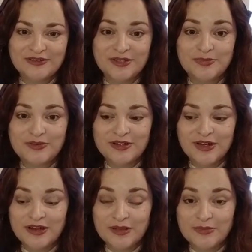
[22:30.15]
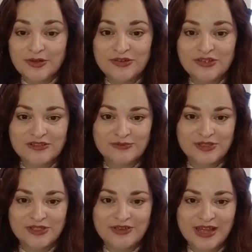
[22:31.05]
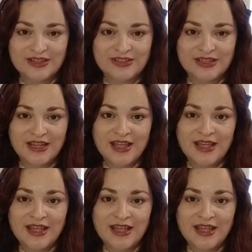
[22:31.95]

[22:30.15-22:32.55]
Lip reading: or to pull our emotion one direction,